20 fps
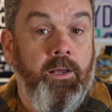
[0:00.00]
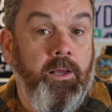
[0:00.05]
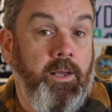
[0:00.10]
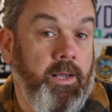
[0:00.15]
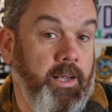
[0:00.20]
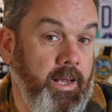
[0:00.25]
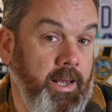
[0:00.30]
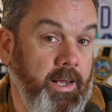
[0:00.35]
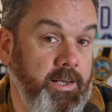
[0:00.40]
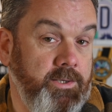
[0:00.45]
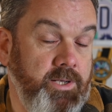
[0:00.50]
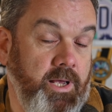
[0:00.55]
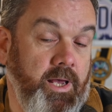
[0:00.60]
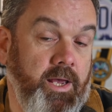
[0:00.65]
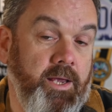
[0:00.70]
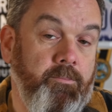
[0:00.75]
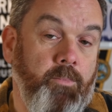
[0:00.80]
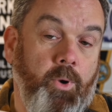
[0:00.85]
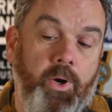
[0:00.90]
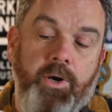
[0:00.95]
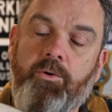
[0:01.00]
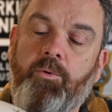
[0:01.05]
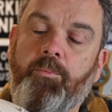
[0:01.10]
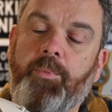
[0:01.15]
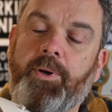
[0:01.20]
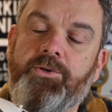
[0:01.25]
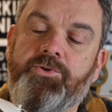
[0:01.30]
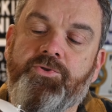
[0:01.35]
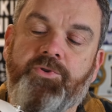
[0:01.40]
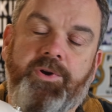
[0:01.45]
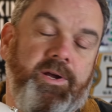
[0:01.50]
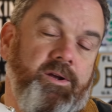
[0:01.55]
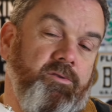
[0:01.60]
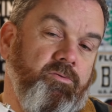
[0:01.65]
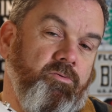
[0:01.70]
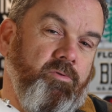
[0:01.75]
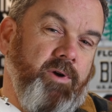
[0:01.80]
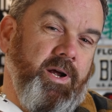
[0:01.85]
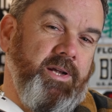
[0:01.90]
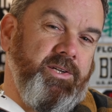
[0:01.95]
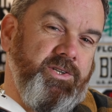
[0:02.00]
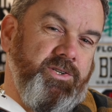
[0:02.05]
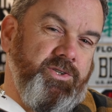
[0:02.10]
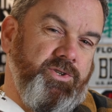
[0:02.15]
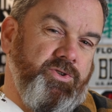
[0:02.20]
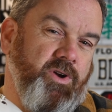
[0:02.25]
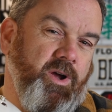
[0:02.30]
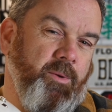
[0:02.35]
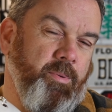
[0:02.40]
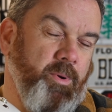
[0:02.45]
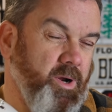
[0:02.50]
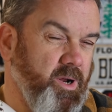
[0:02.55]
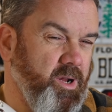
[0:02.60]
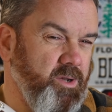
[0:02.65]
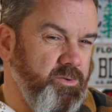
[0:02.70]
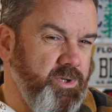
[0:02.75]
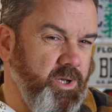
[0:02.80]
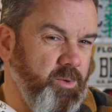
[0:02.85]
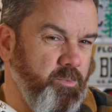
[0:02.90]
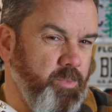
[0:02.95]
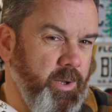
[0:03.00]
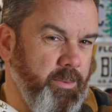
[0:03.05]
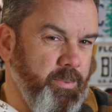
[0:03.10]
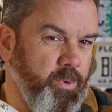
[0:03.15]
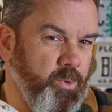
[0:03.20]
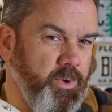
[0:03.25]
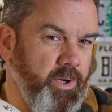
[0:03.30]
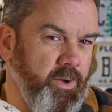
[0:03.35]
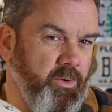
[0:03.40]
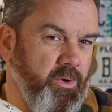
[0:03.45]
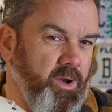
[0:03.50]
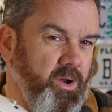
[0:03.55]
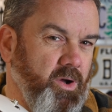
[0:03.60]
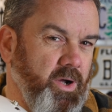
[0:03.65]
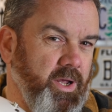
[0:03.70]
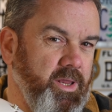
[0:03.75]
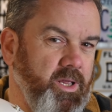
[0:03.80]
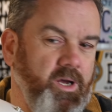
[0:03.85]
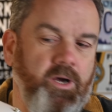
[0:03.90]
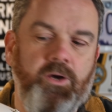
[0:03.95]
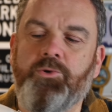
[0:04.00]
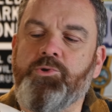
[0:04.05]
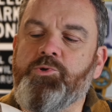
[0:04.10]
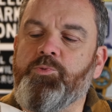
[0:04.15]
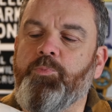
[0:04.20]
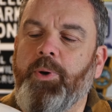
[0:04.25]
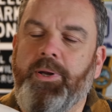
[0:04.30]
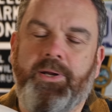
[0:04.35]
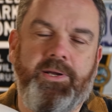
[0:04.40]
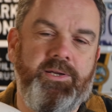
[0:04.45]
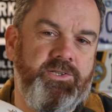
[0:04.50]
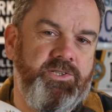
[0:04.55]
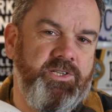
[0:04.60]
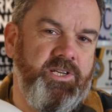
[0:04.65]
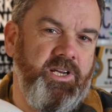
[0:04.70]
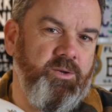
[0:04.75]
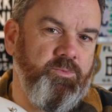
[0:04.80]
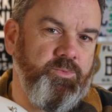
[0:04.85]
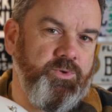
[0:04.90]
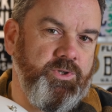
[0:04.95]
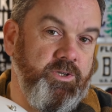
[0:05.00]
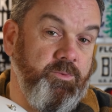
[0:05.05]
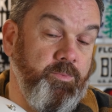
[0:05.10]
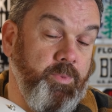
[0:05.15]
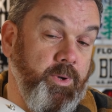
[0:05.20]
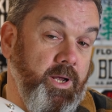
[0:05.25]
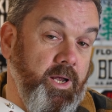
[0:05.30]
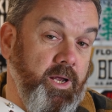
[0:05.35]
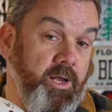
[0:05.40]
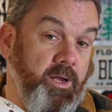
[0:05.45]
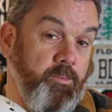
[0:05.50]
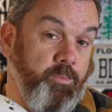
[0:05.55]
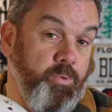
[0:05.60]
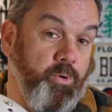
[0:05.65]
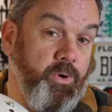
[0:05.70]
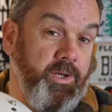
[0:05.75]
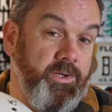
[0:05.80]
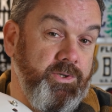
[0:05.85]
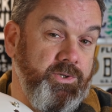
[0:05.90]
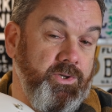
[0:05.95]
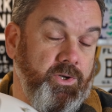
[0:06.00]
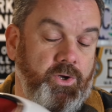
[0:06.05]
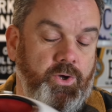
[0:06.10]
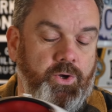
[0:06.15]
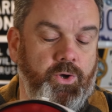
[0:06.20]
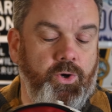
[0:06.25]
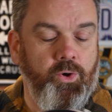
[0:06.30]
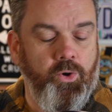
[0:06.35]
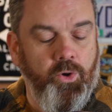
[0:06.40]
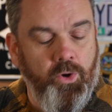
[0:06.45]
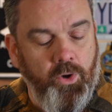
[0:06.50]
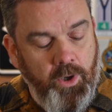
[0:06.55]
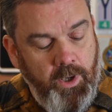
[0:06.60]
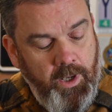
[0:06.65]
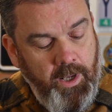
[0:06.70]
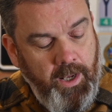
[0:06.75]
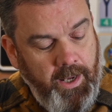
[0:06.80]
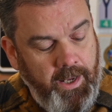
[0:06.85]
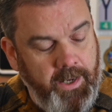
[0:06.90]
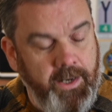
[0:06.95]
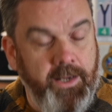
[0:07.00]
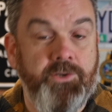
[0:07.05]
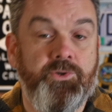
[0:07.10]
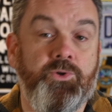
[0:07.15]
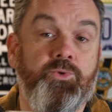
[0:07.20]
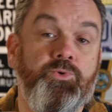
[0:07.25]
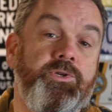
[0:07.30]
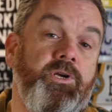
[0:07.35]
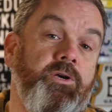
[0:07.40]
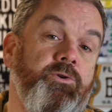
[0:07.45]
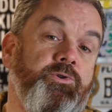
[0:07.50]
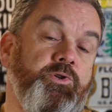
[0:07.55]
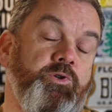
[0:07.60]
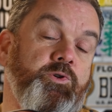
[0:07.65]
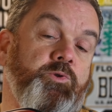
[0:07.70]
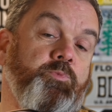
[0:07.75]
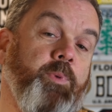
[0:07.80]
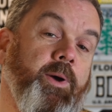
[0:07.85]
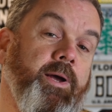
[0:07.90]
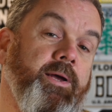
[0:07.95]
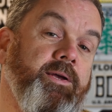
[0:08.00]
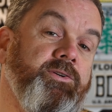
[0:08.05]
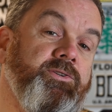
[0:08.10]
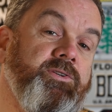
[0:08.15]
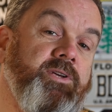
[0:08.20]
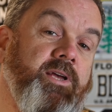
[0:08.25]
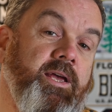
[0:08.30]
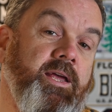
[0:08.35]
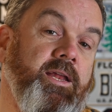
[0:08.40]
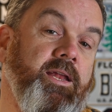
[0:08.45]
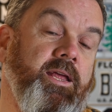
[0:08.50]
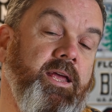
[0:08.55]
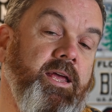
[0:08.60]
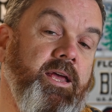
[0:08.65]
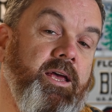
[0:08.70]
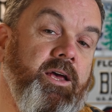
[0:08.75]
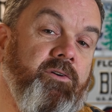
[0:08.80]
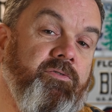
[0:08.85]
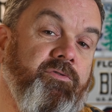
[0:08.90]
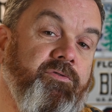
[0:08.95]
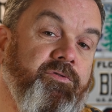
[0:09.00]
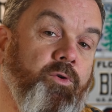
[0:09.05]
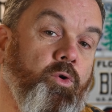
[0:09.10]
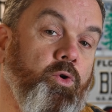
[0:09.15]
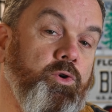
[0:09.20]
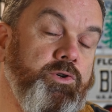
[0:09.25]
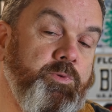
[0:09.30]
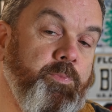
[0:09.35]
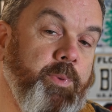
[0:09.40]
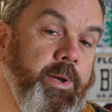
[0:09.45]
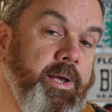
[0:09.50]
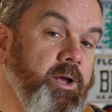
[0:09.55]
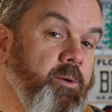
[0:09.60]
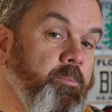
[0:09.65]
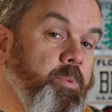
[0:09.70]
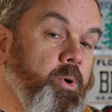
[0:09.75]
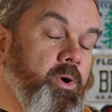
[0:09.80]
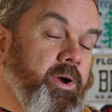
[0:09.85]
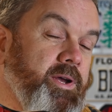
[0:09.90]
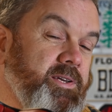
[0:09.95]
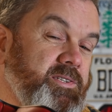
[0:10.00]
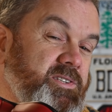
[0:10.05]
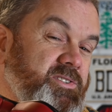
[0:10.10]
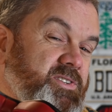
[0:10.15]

It has a micrometric ratchet strap, and I know some people don't like those, but it seems to be pretty secure. And there's also space in here for speaker pockets.